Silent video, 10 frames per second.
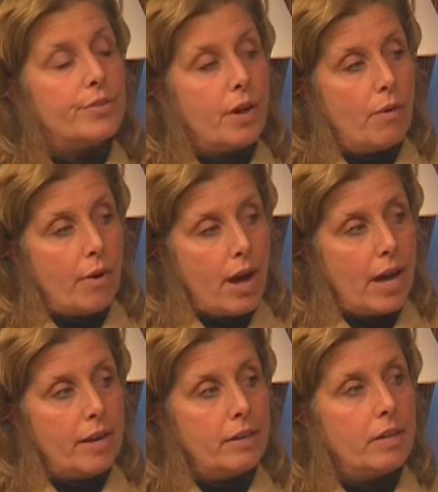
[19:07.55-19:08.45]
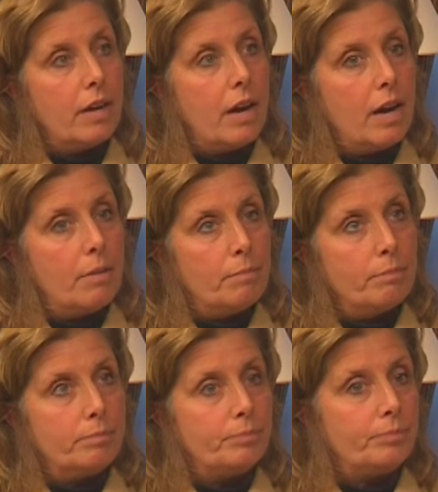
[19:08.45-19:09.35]

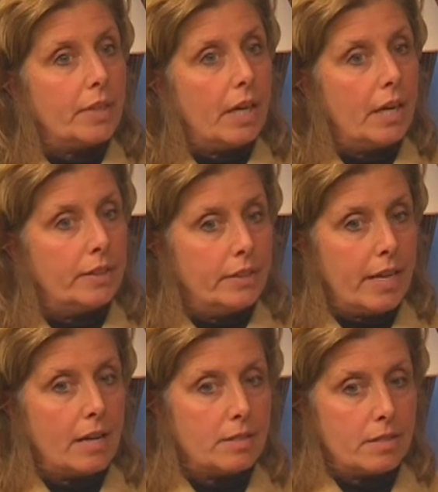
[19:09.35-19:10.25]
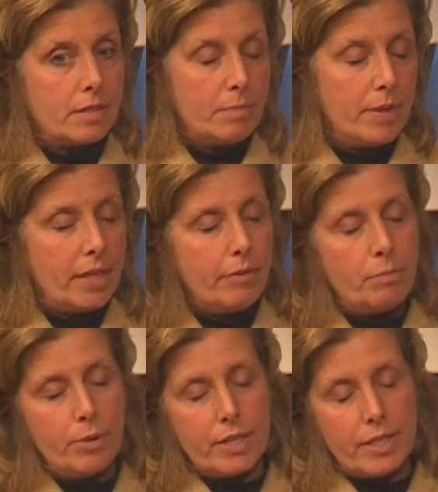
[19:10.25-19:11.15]
I did that committee. We
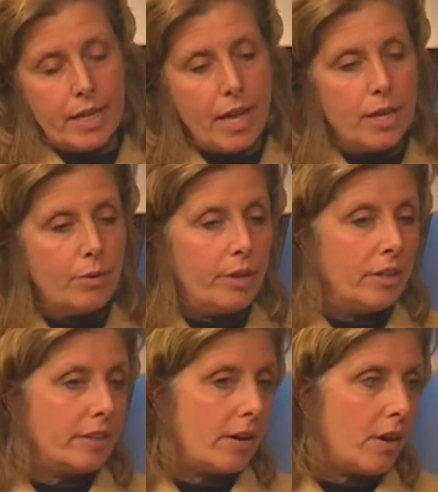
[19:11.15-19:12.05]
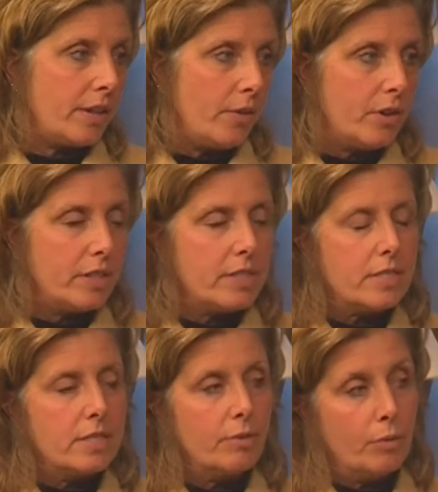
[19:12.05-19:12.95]
put it together. We looked at all the
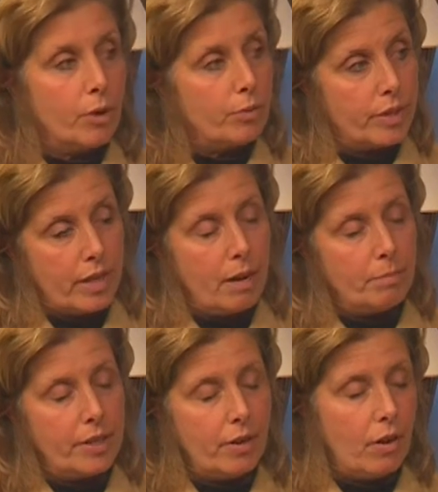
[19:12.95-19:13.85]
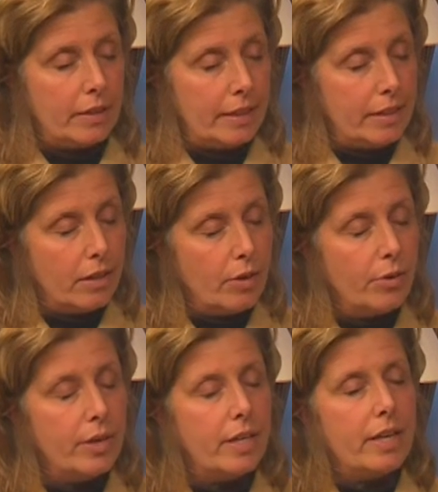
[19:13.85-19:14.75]
ordinances. We worked with a company called
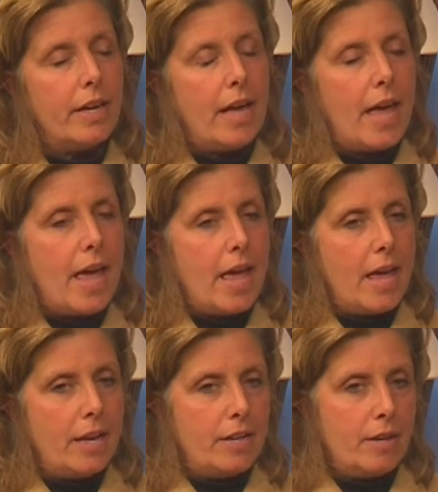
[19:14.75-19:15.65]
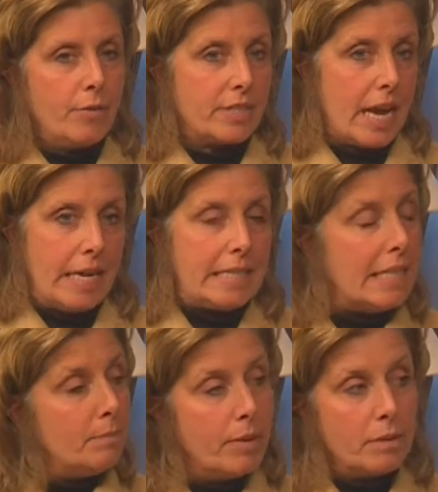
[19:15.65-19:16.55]
E-Code, and it was an
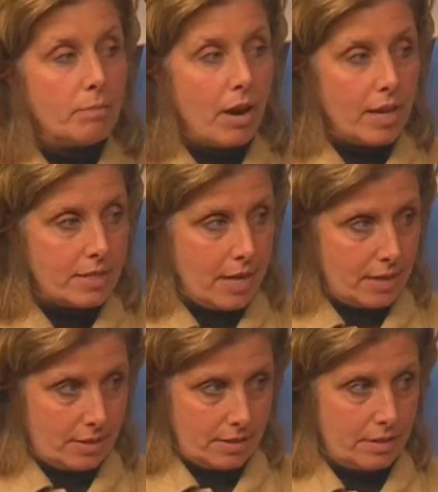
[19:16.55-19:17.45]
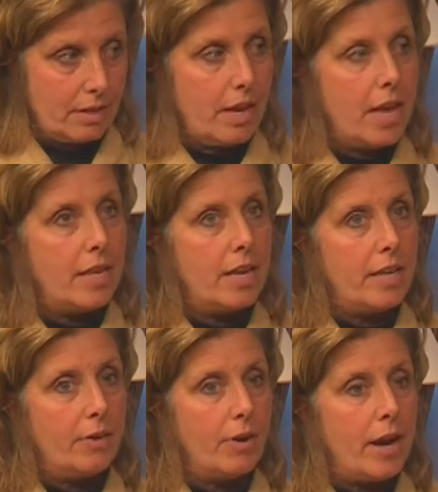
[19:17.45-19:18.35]
18-month process. And then
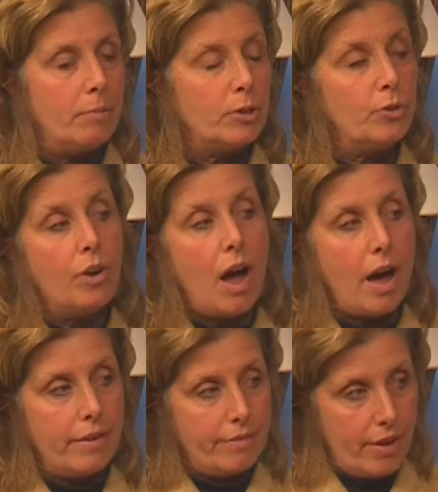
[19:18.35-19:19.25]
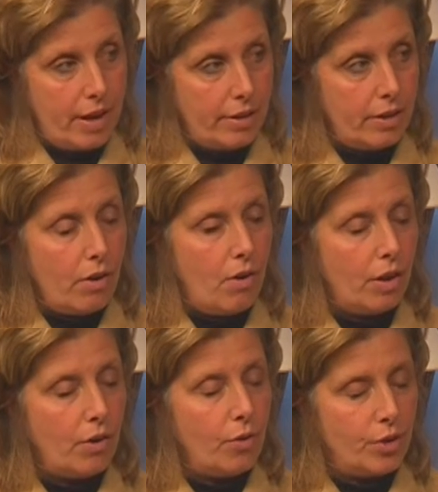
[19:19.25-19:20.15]
they were able to codify all
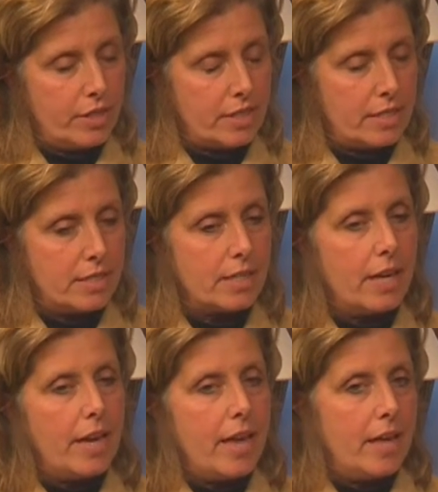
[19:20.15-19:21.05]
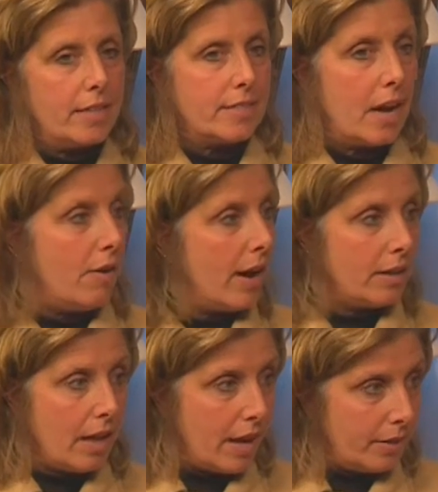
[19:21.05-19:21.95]
our ordinances, and it's now
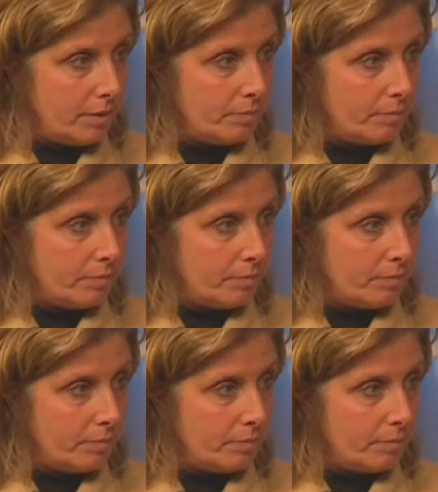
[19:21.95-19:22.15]
online.